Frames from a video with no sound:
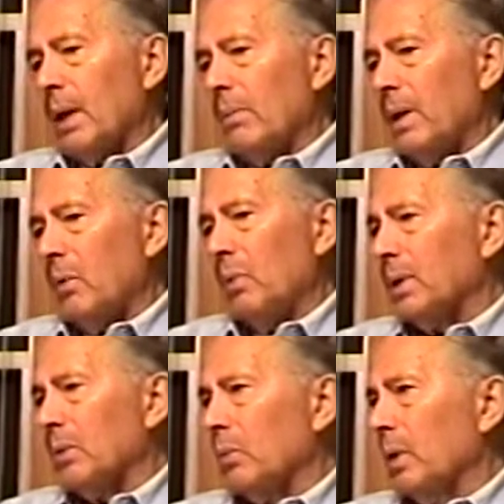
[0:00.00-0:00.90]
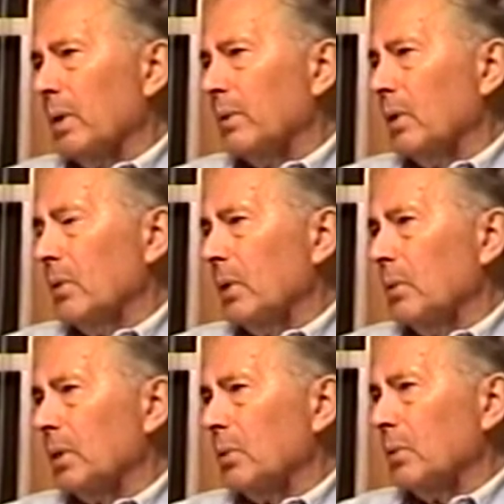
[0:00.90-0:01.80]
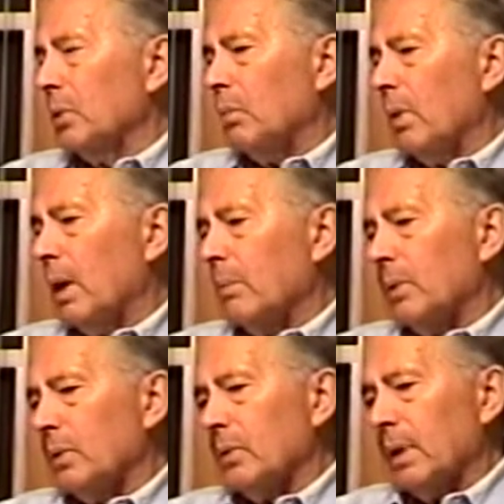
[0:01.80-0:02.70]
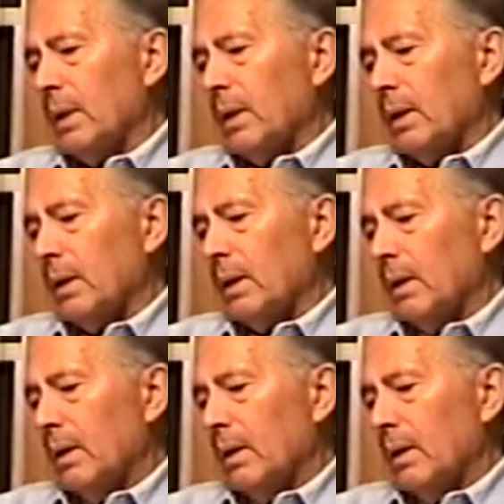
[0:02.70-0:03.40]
but I mean, he wasn't well known. He wasn't real popular or anything.